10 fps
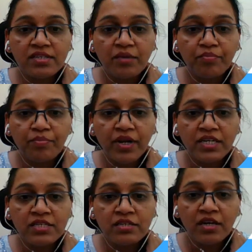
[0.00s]
than
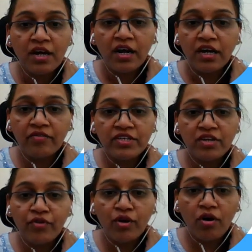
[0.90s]
plus. Division
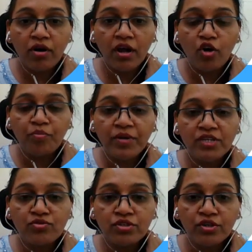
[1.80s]
will not allow plus
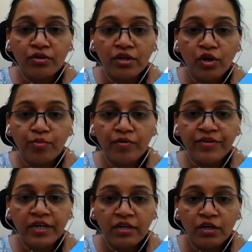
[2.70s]
to sit on the top of
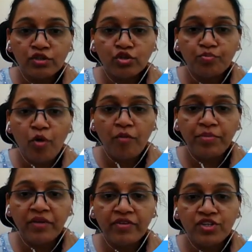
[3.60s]
it. So pop
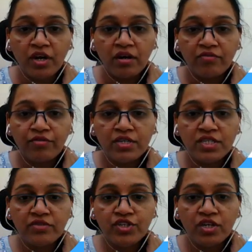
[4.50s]
division, first
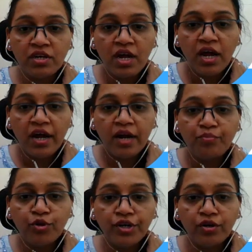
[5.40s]
division, and
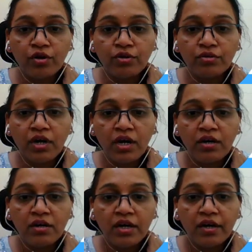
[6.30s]
put it onto the
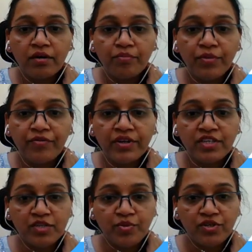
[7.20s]
prefix
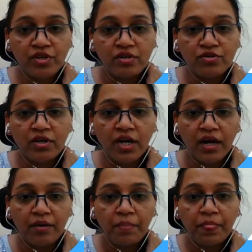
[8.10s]
expression. So done.